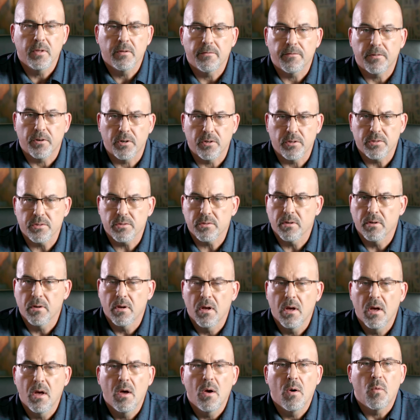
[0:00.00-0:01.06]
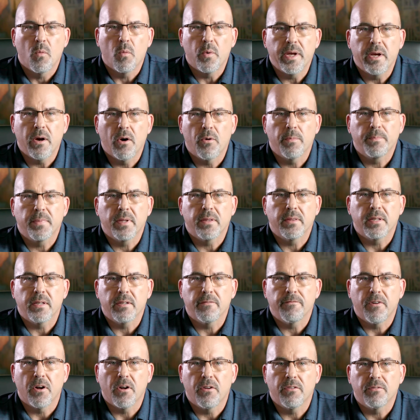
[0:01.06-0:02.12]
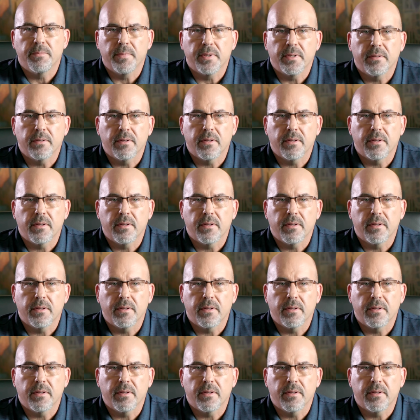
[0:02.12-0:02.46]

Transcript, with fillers: First, we hoped that the involvement